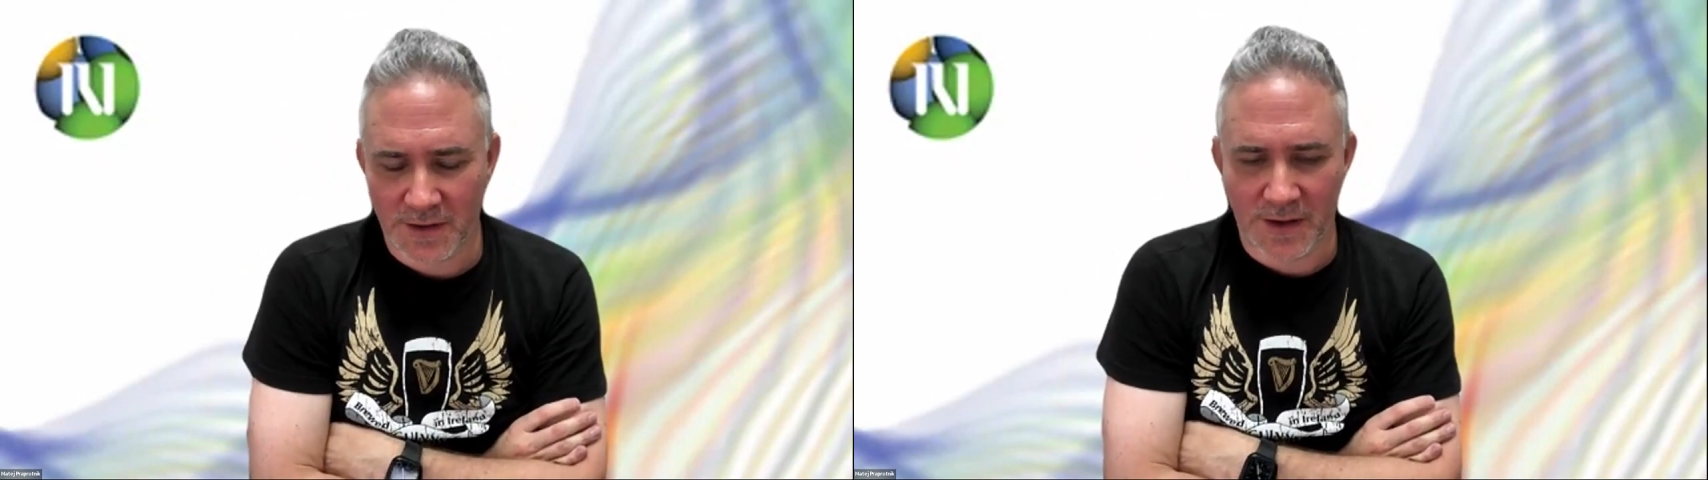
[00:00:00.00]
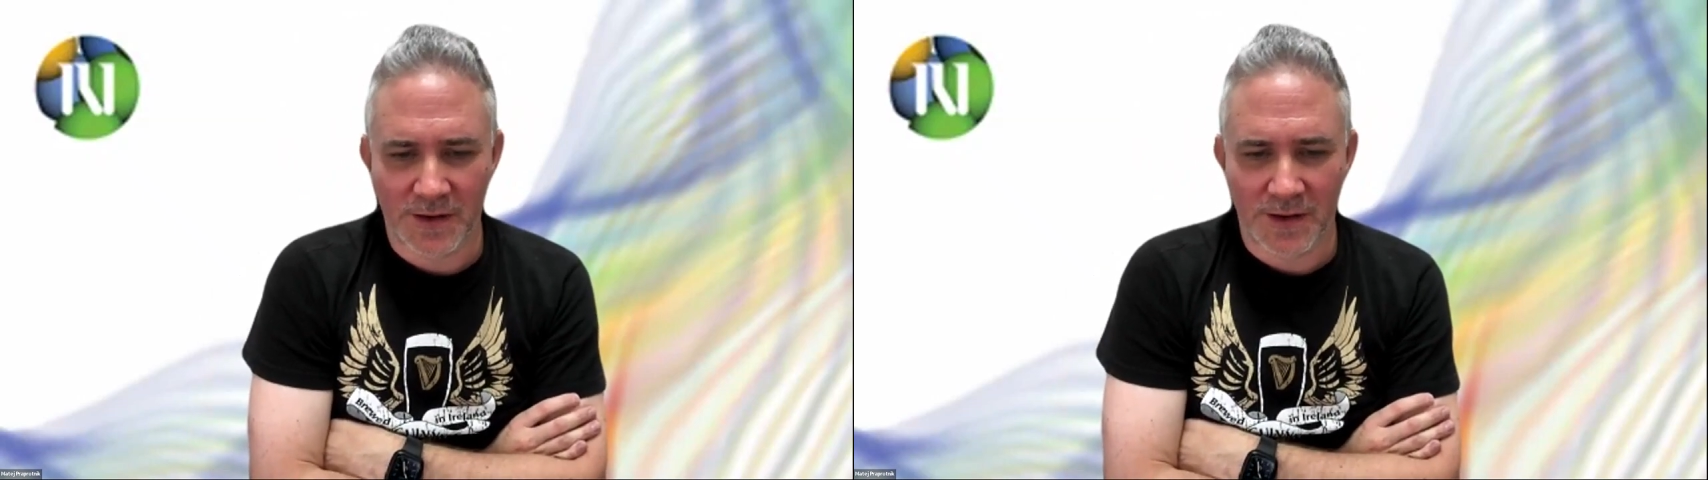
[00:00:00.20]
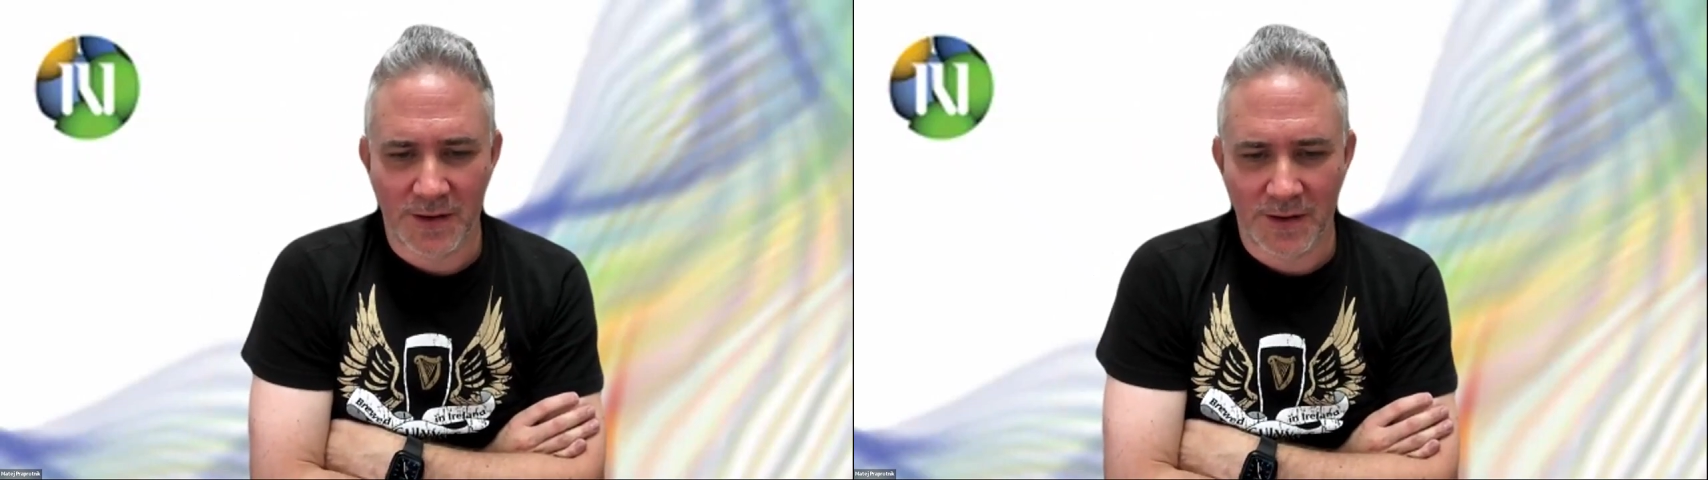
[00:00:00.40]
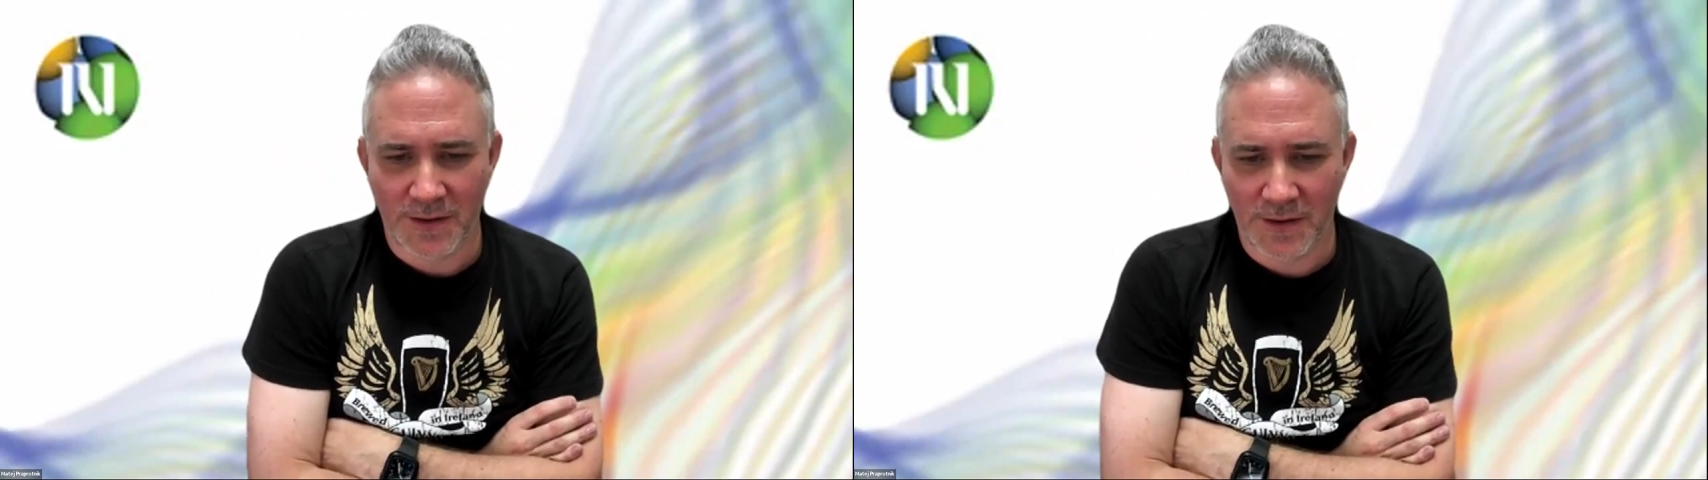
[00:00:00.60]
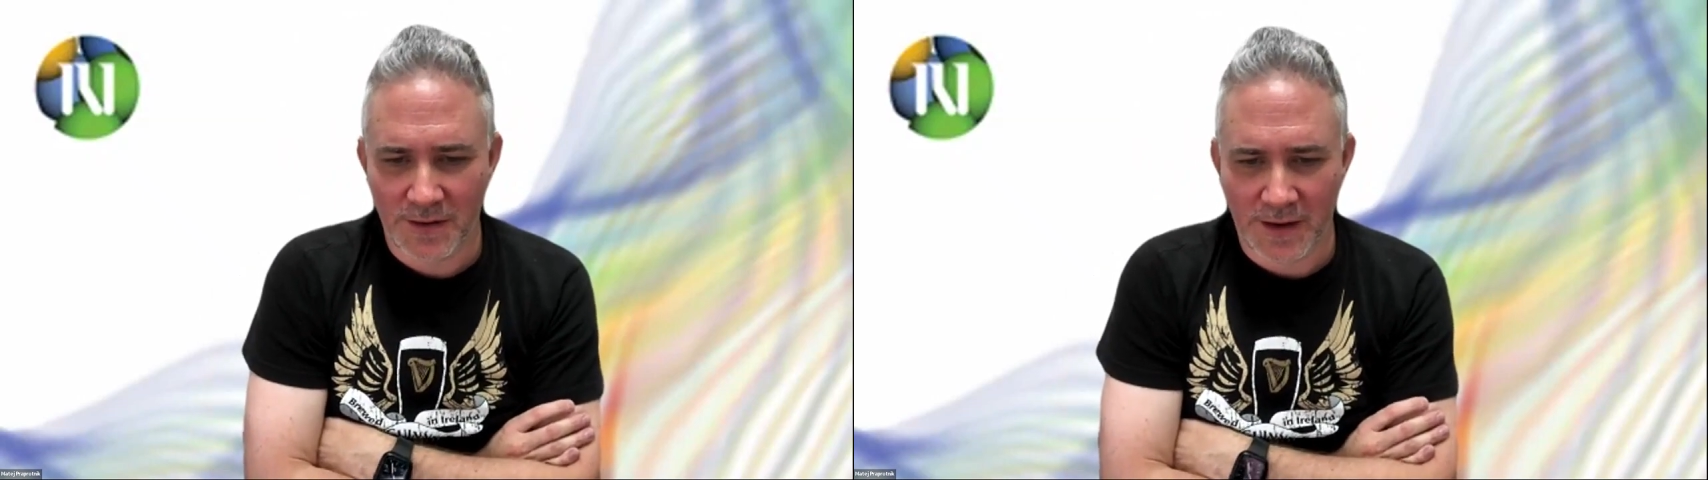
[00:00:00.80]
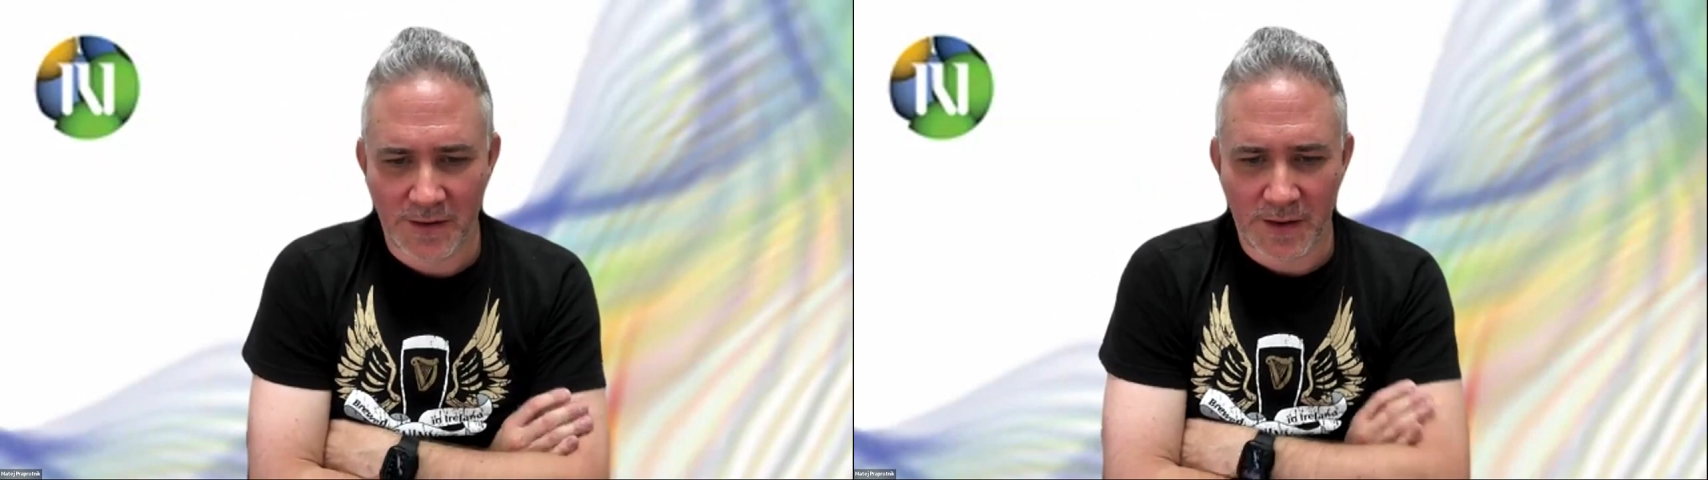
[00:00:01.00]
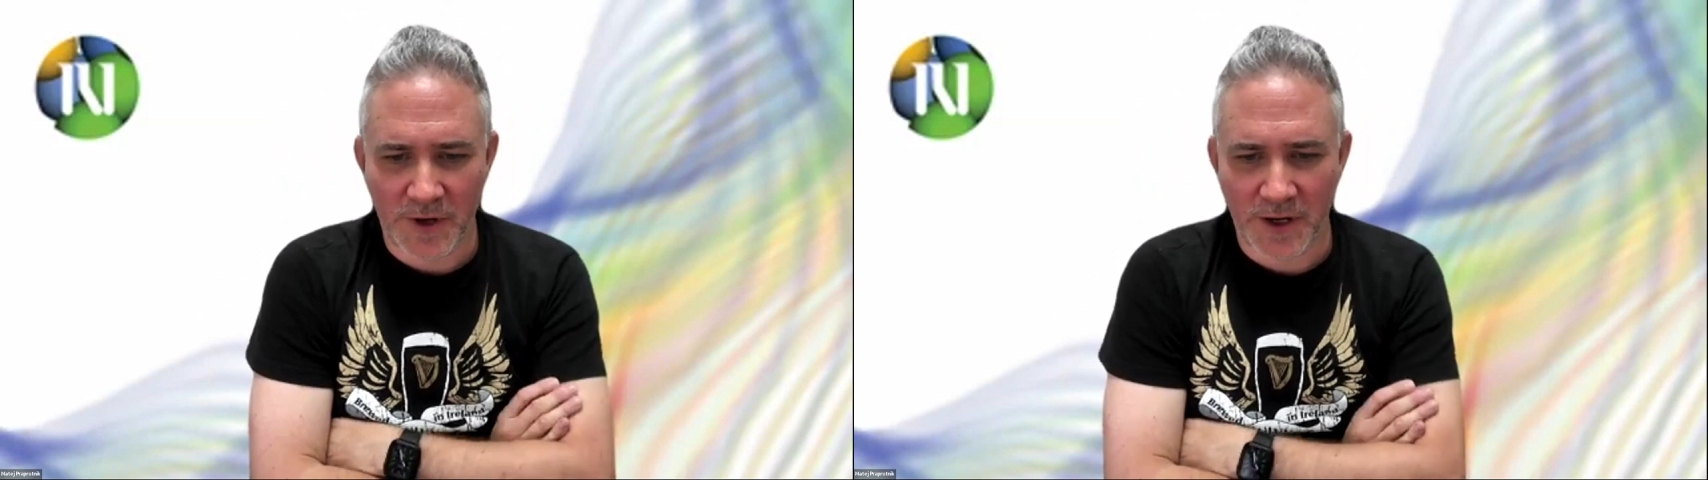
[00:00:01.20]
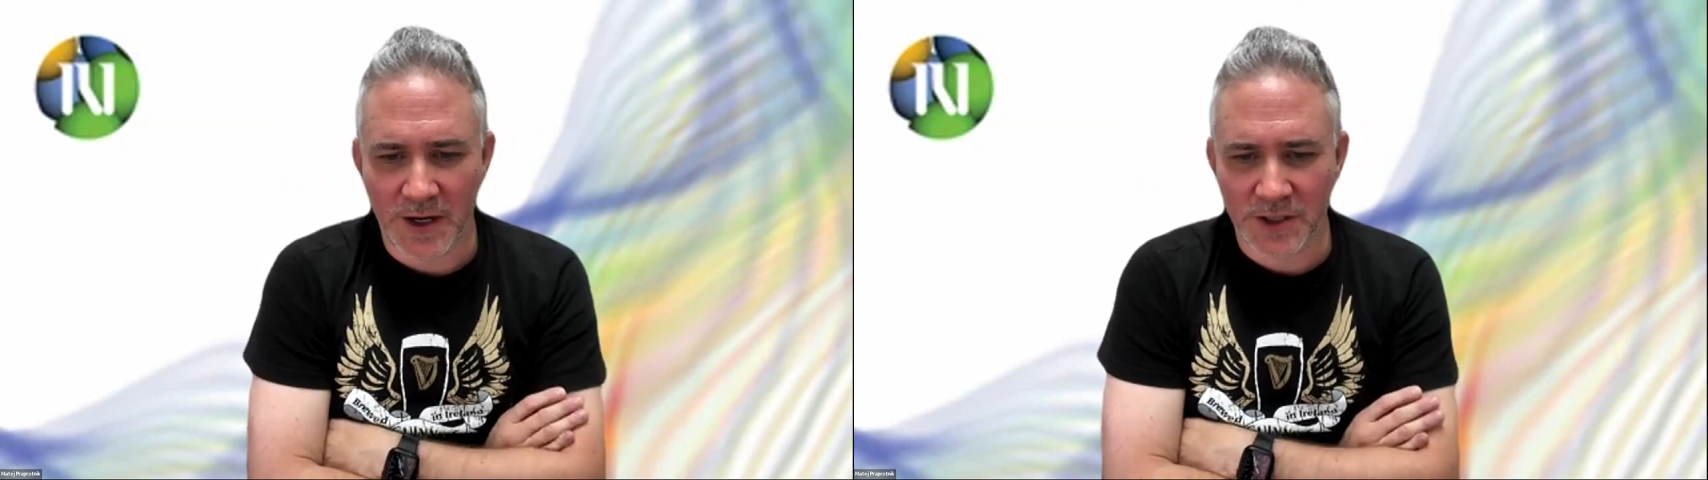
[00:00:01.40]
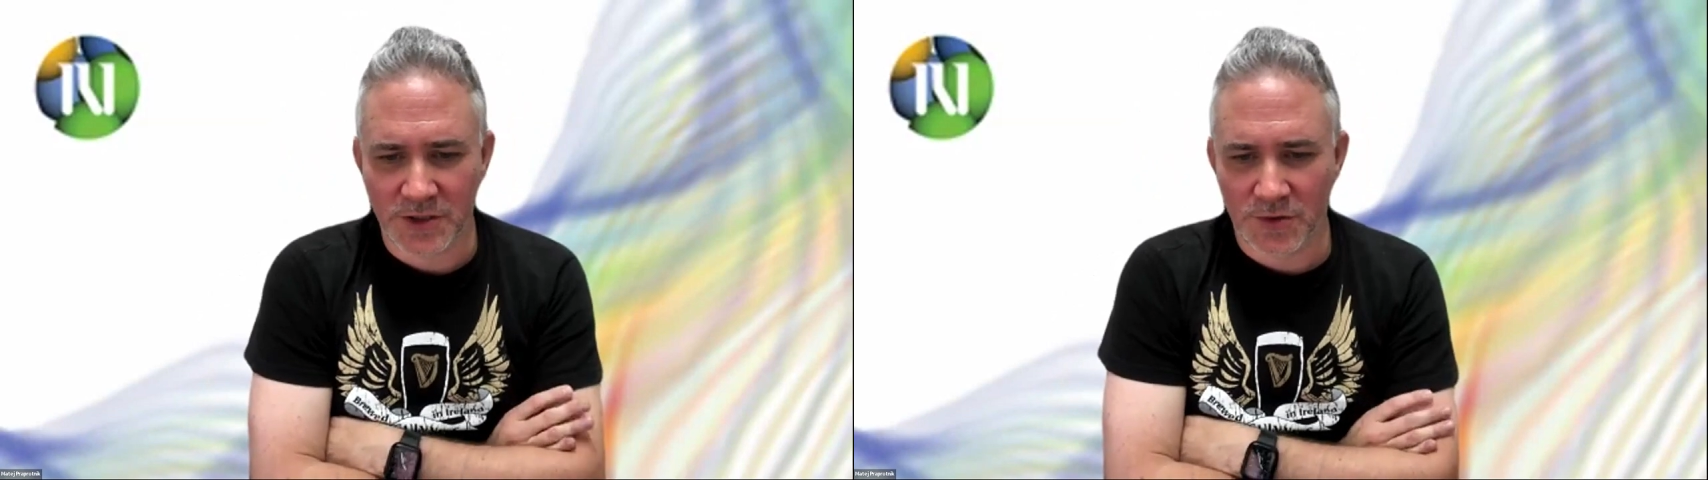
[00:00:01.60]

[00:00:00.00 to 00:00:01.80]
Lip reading: and application